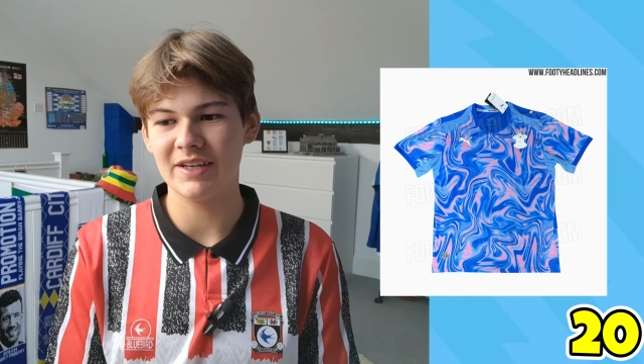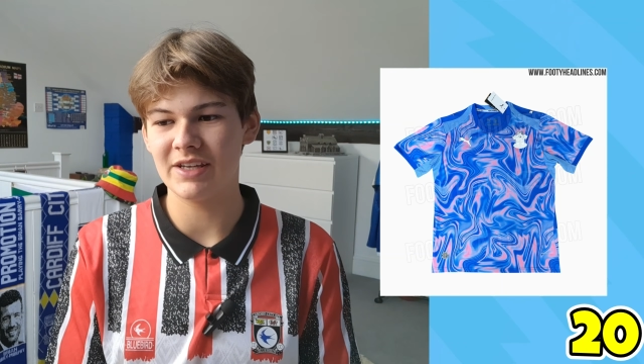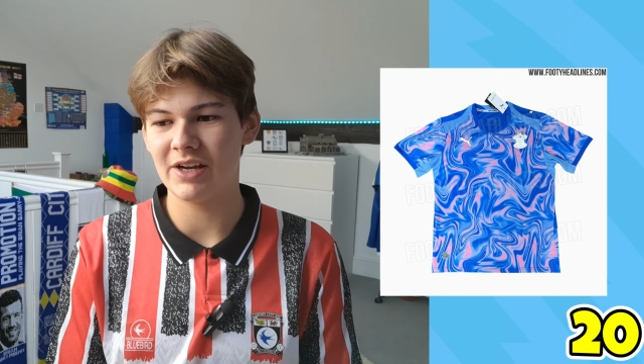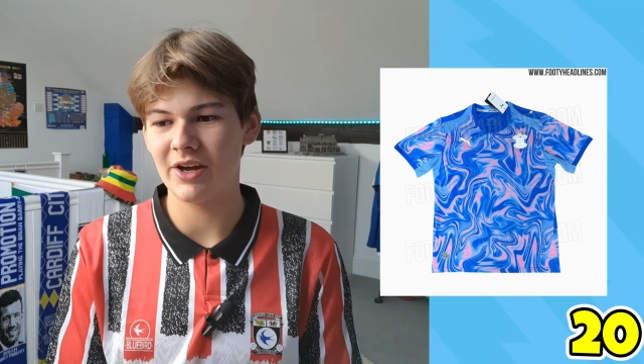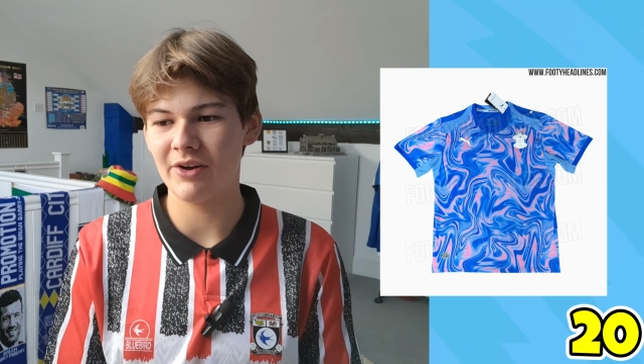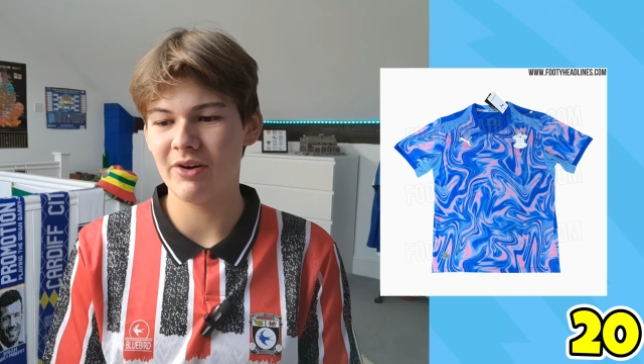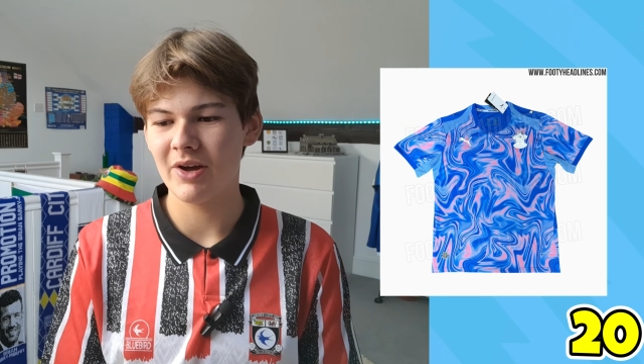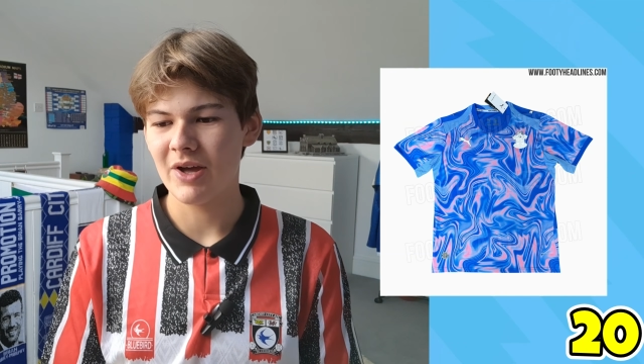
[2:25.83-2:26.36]
You
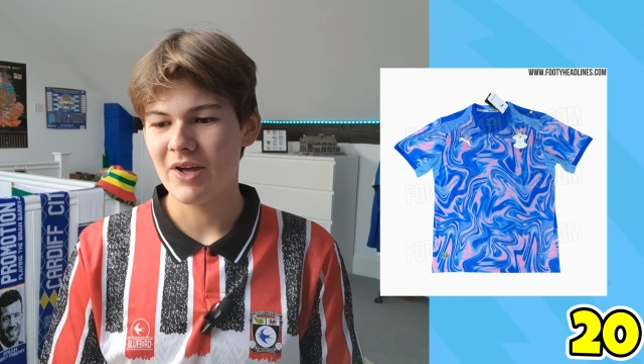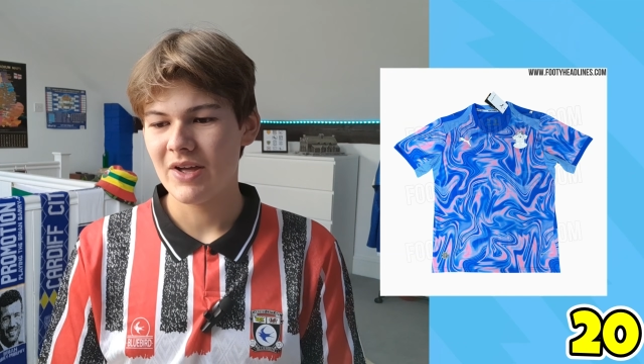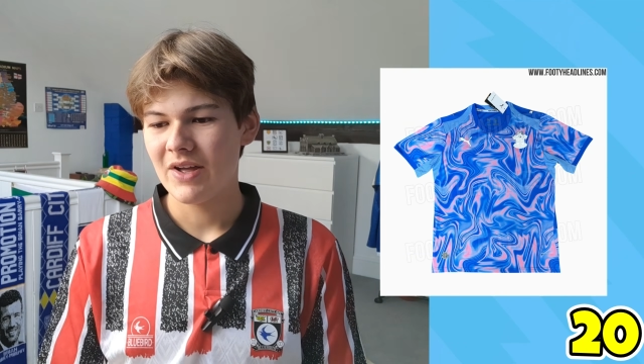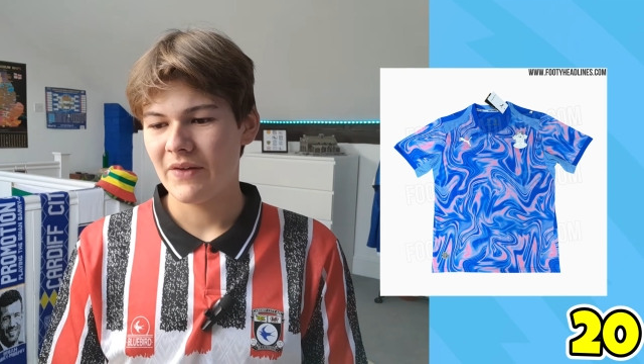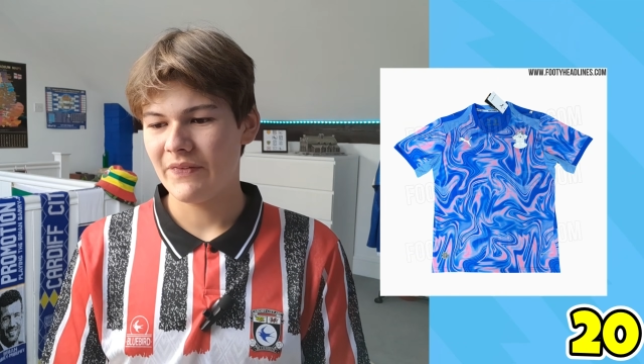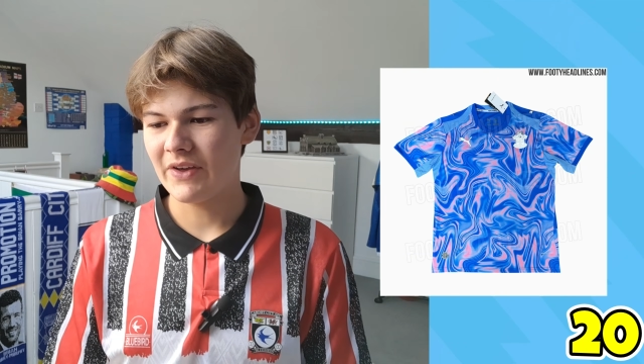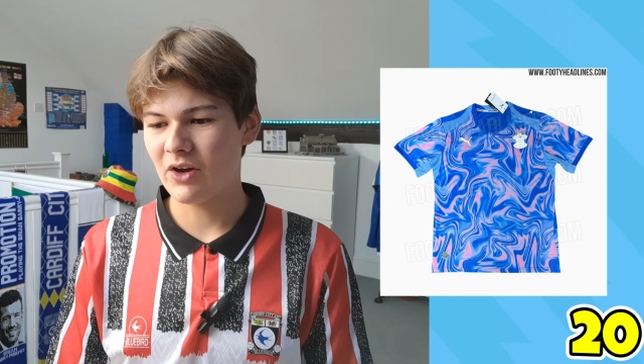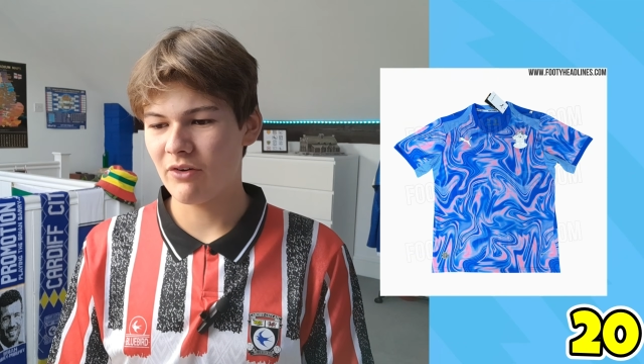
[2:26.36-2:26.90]
know,
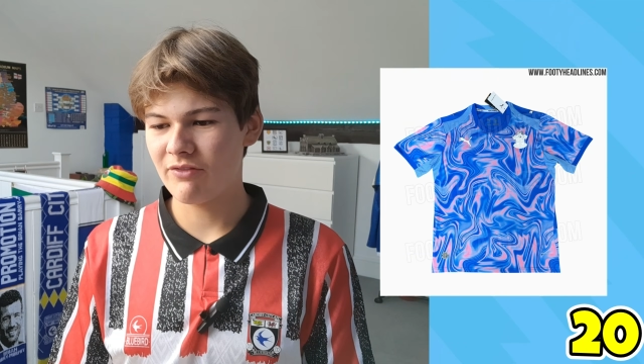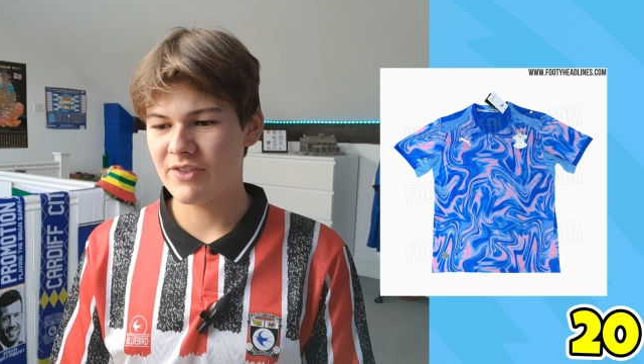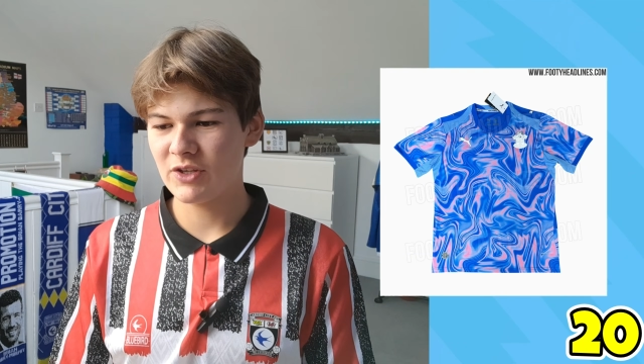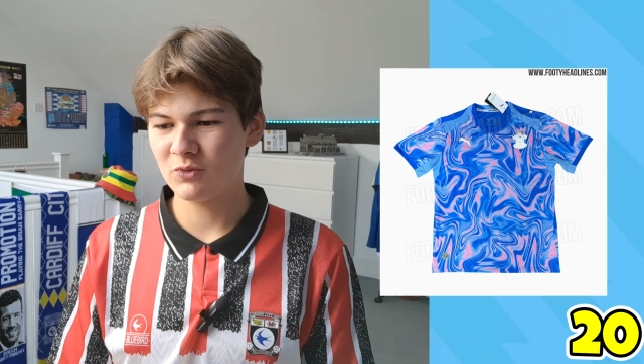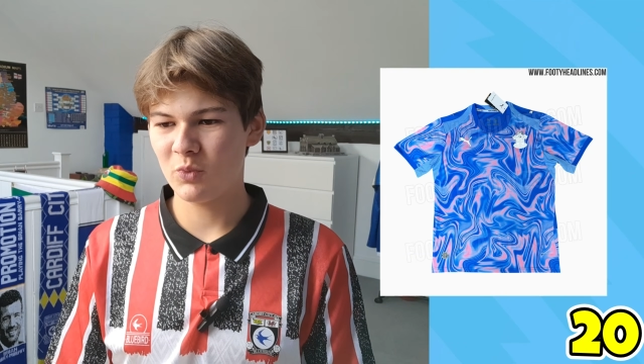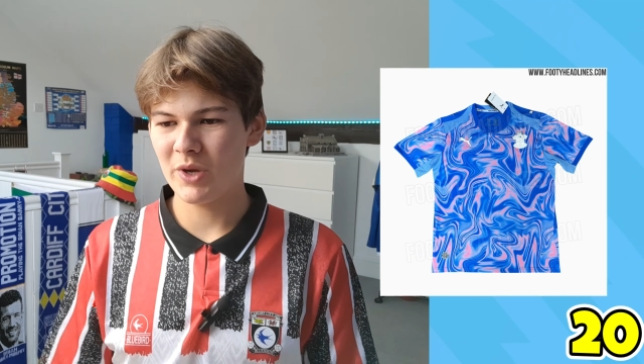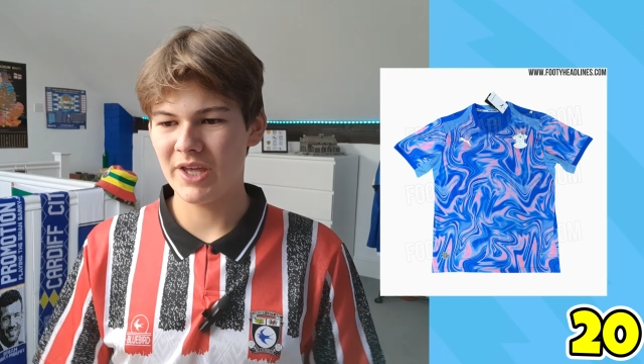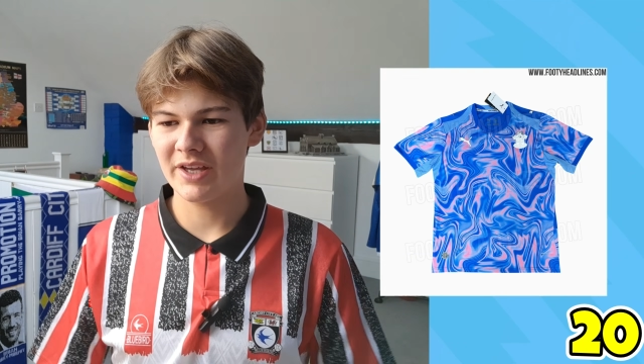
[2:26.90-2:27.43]
they've gone for
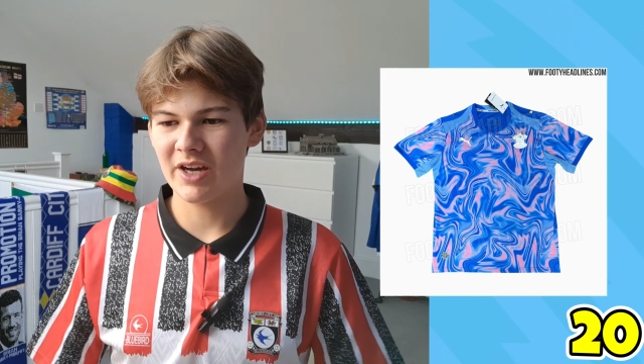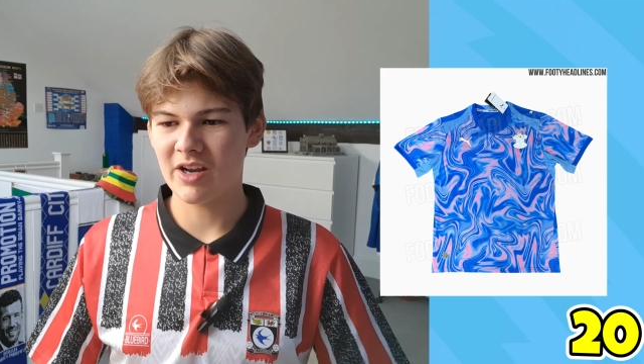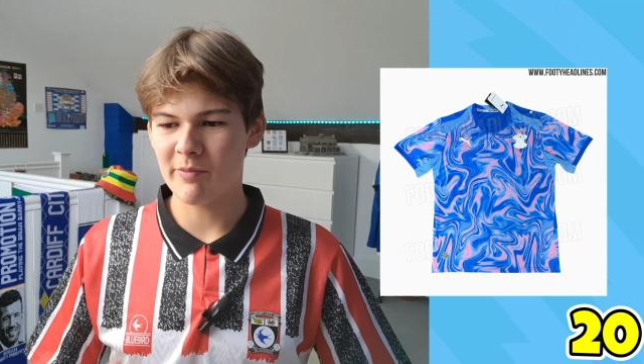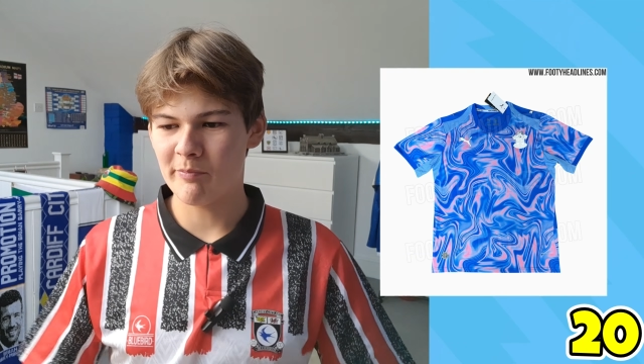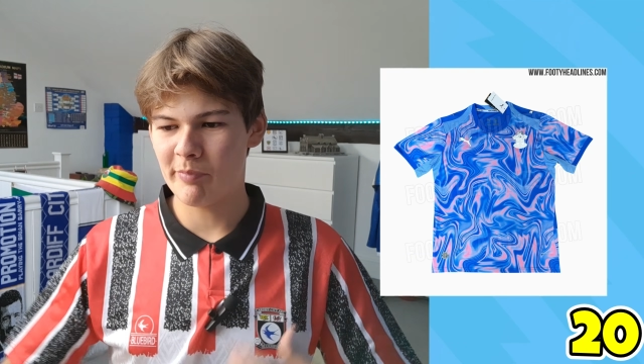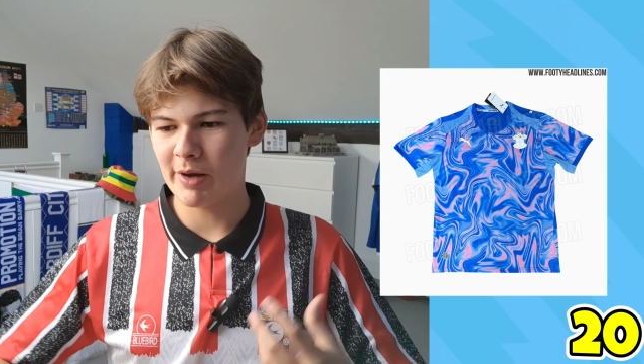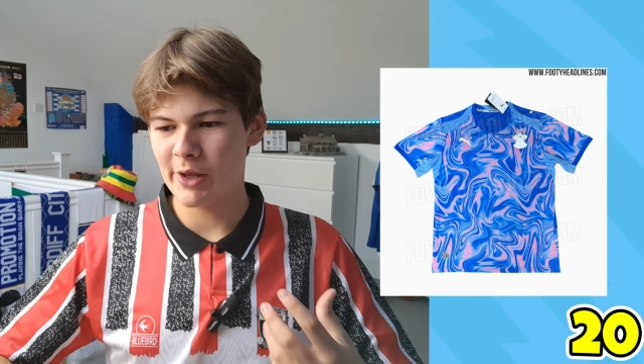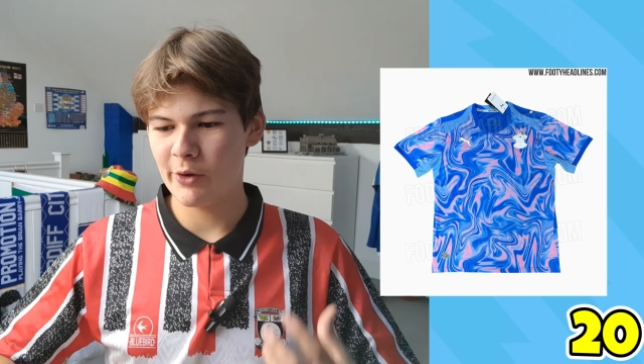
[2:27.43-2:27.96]
this weird kind
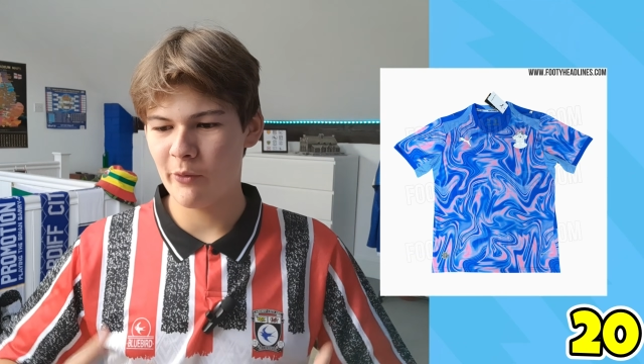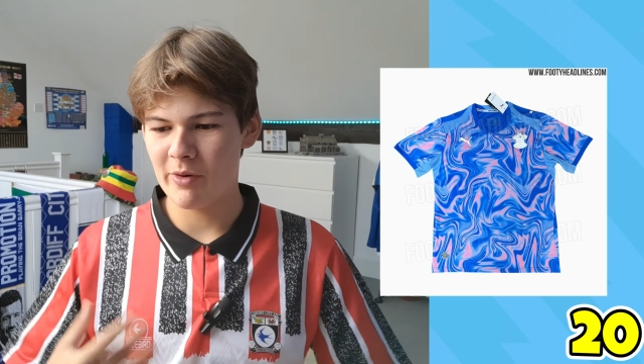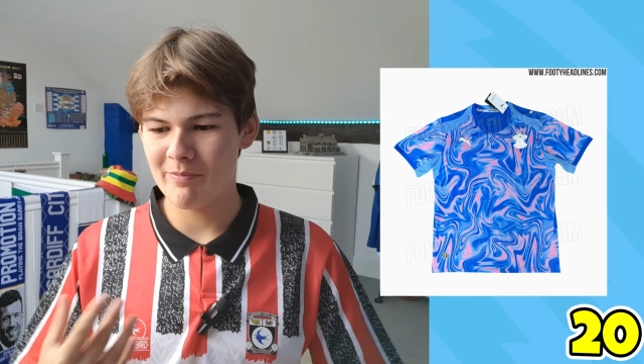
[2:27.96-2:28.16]
of blue